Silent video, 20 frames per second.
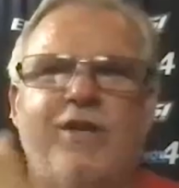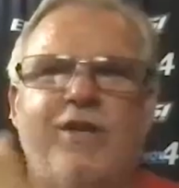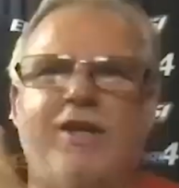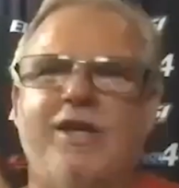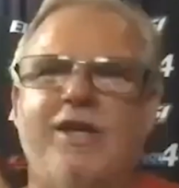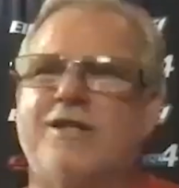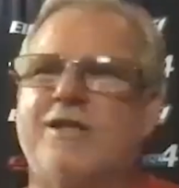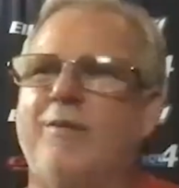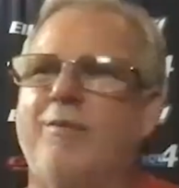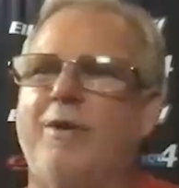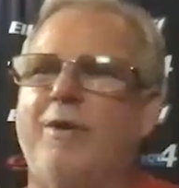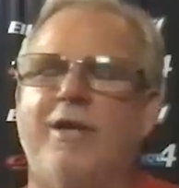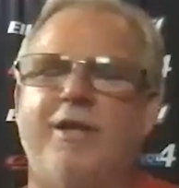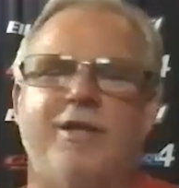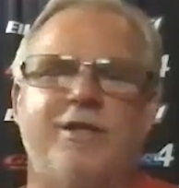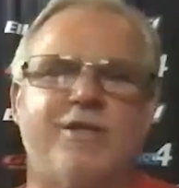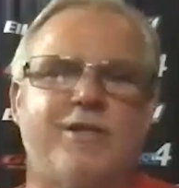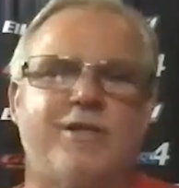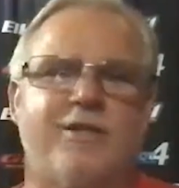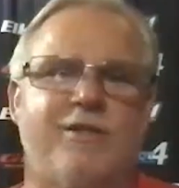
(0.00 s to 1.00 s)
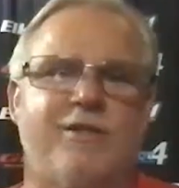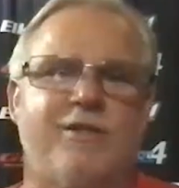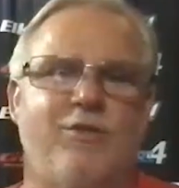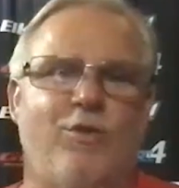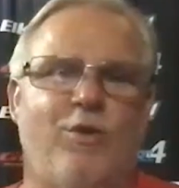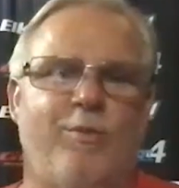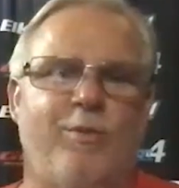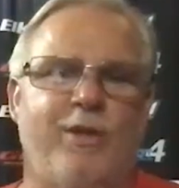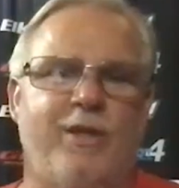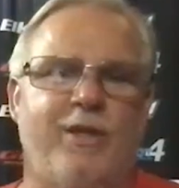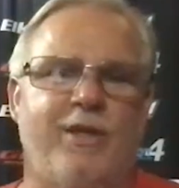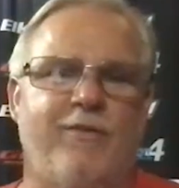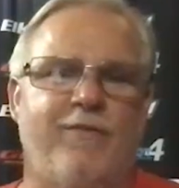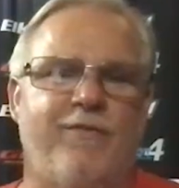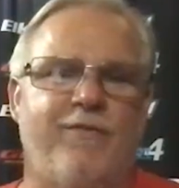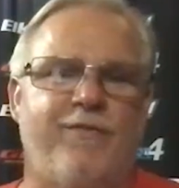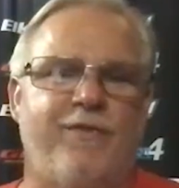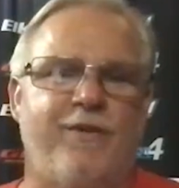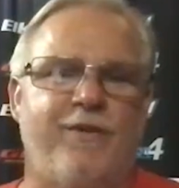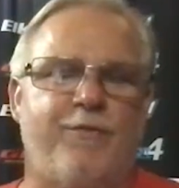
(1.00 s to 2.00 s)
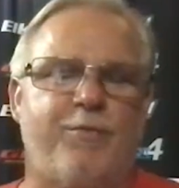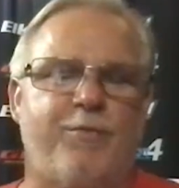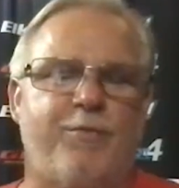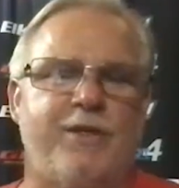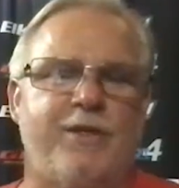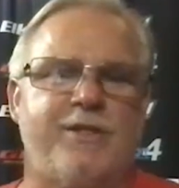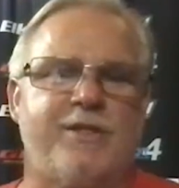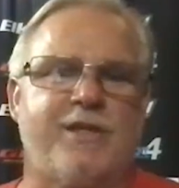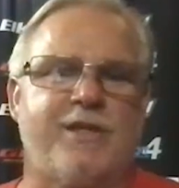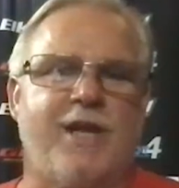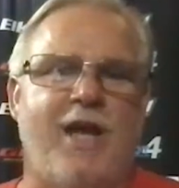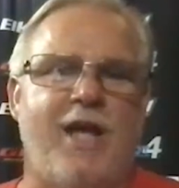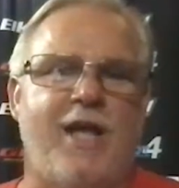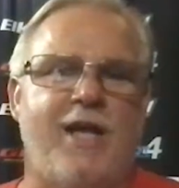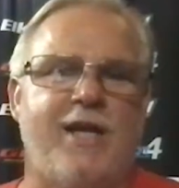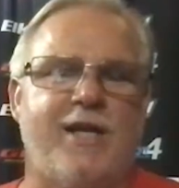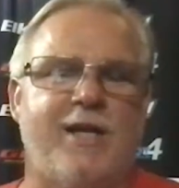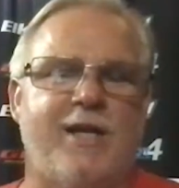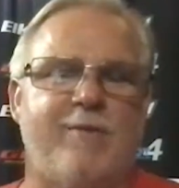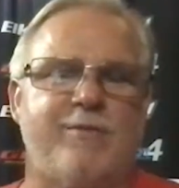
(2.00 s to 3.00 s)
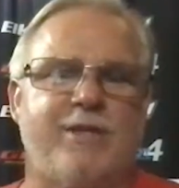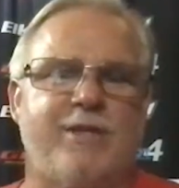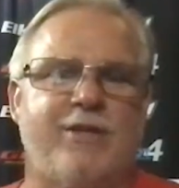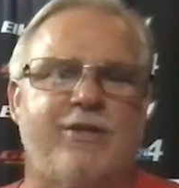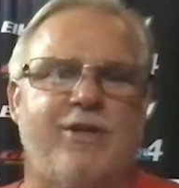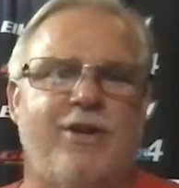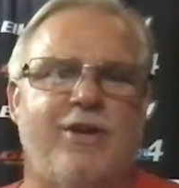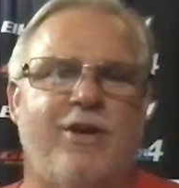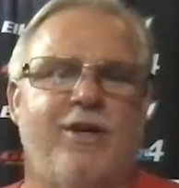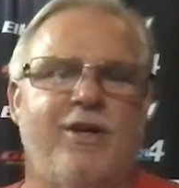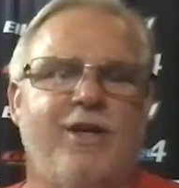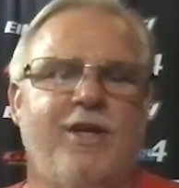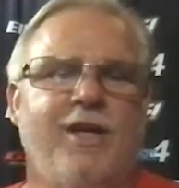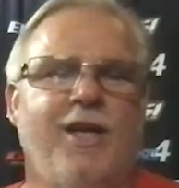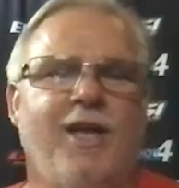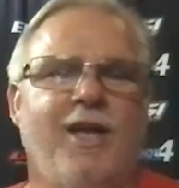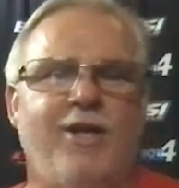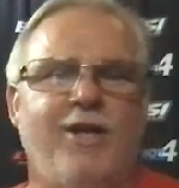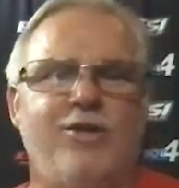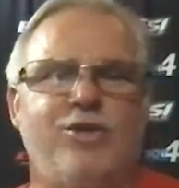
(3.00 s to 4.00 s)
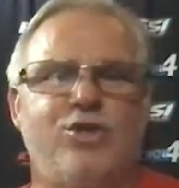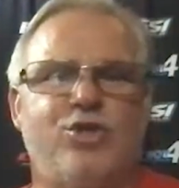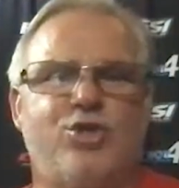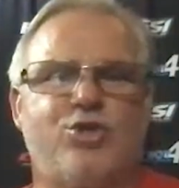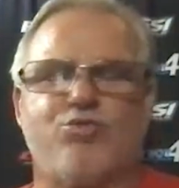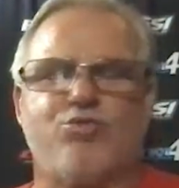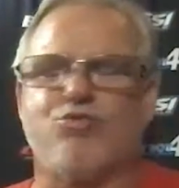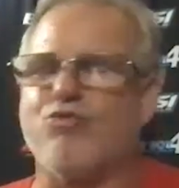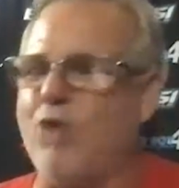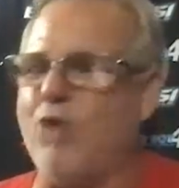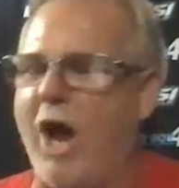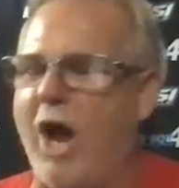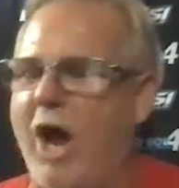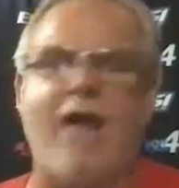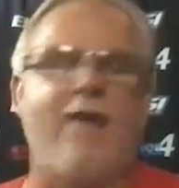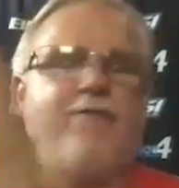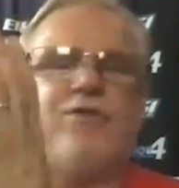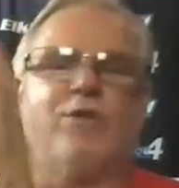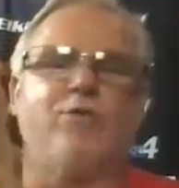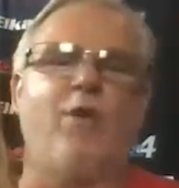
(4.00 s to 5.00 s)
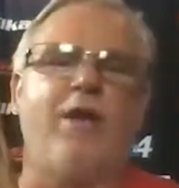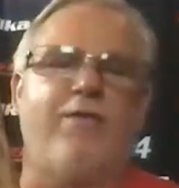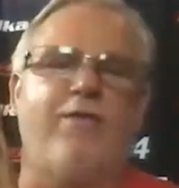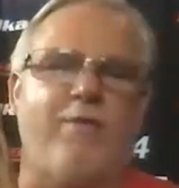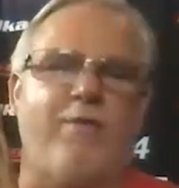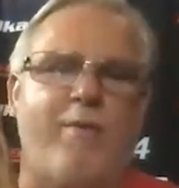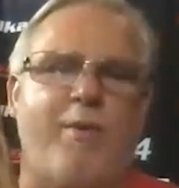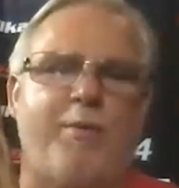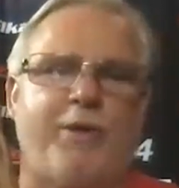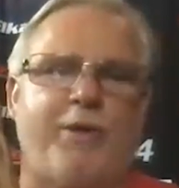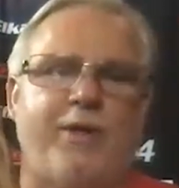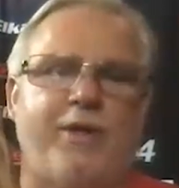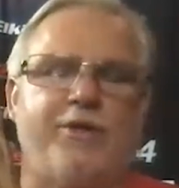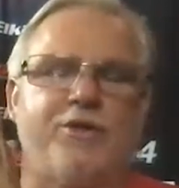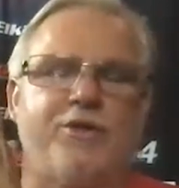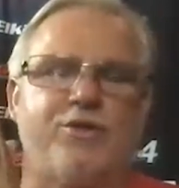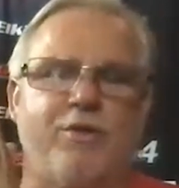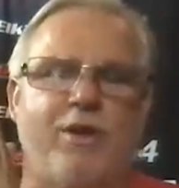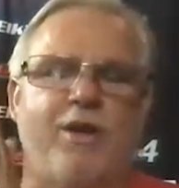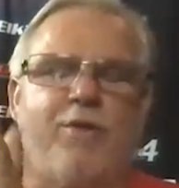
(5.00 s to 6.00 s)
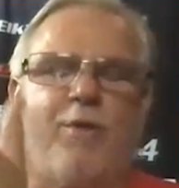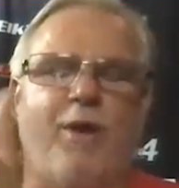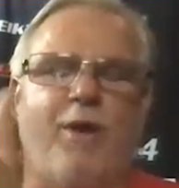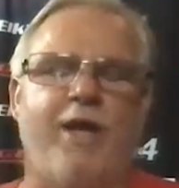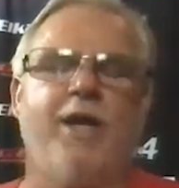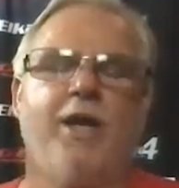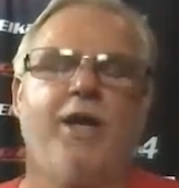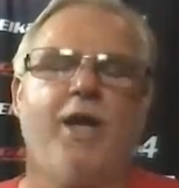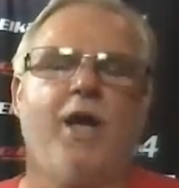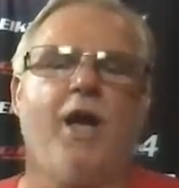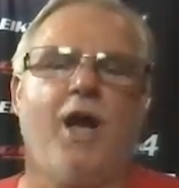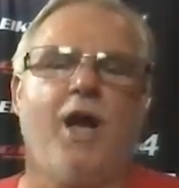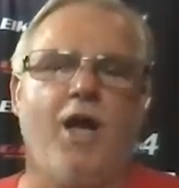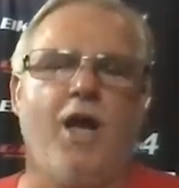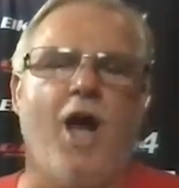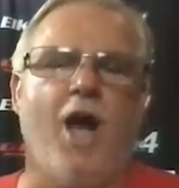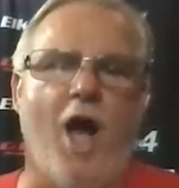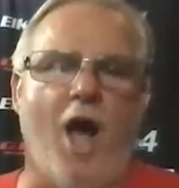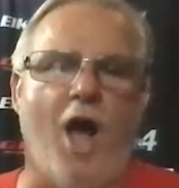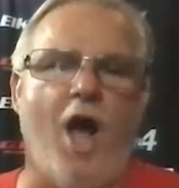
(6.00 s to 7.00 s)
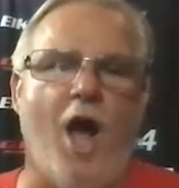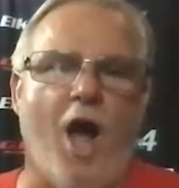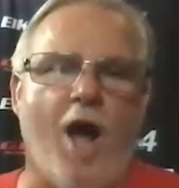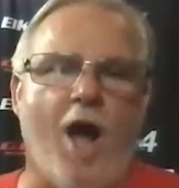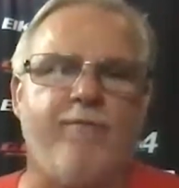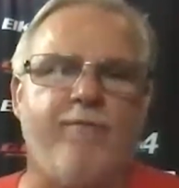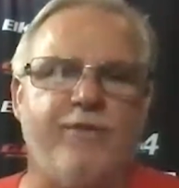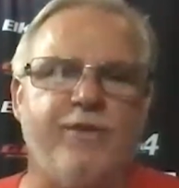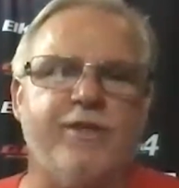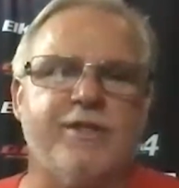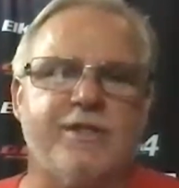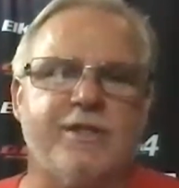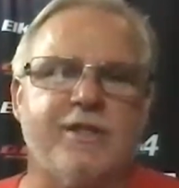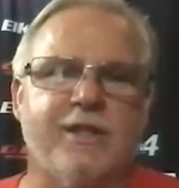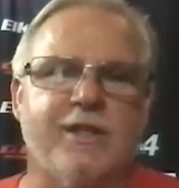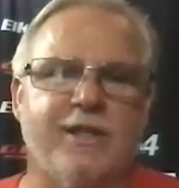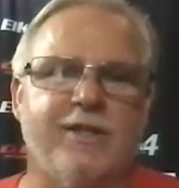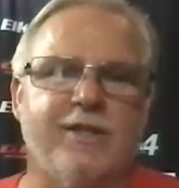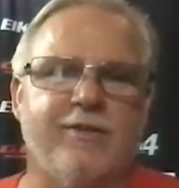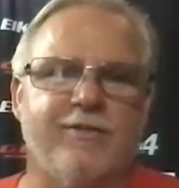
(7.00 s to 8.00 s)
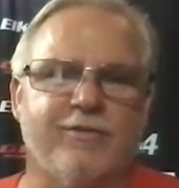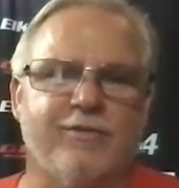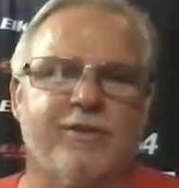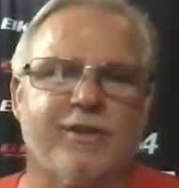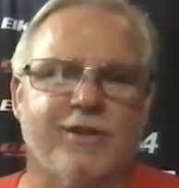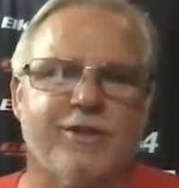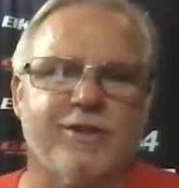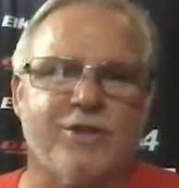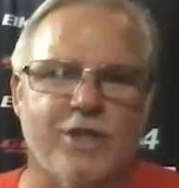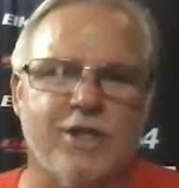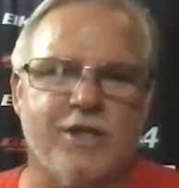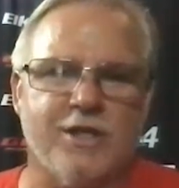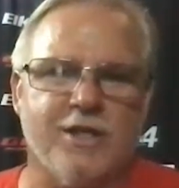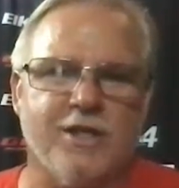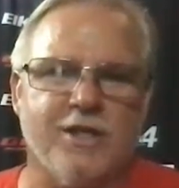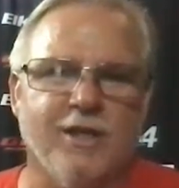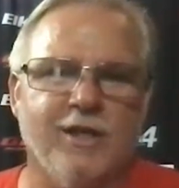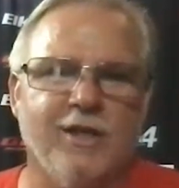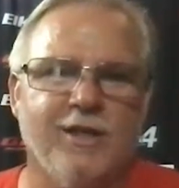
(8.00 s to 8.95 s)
get somebody that's normally a fifth place guy and he comes out there and drives away from everybody on the straightaway, obviously he's freaking cheating.